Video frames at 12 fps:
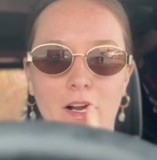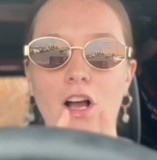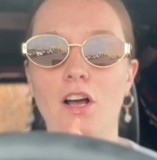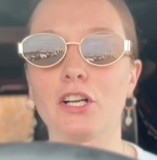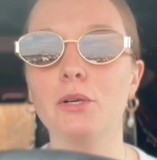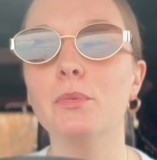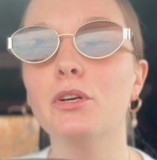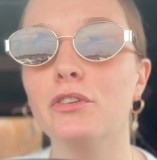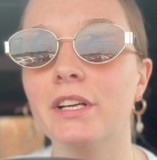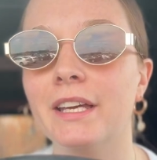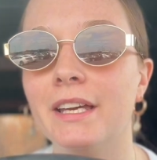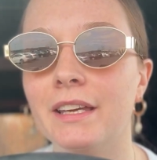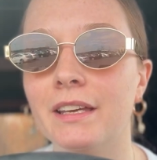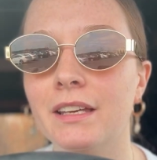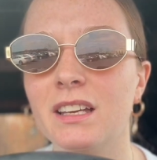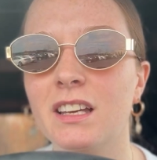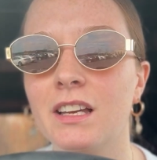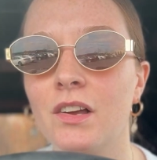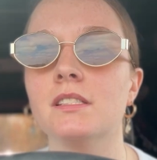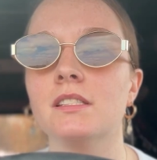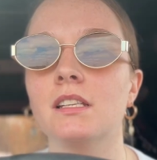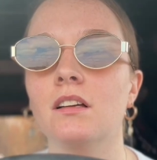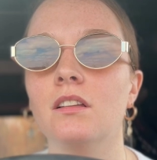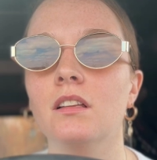Honor Marie,
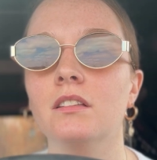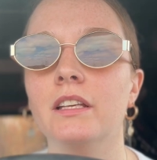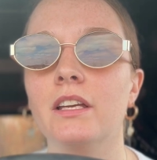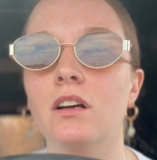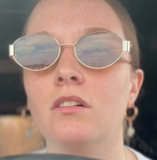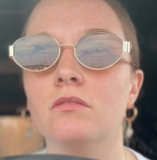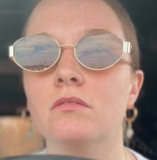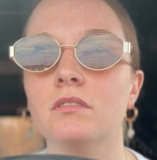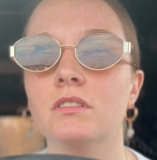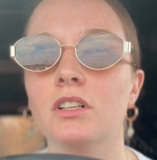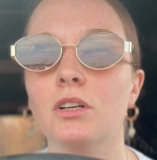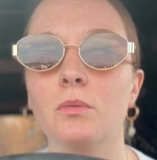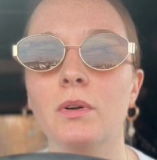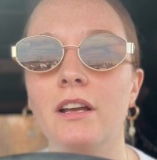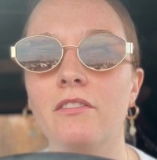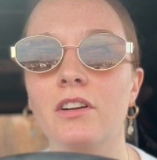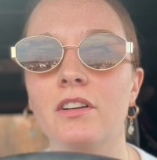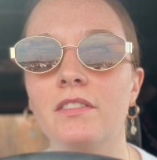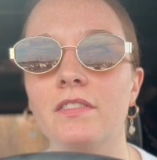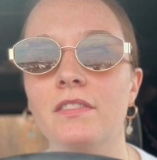Stella Leone, or whatever,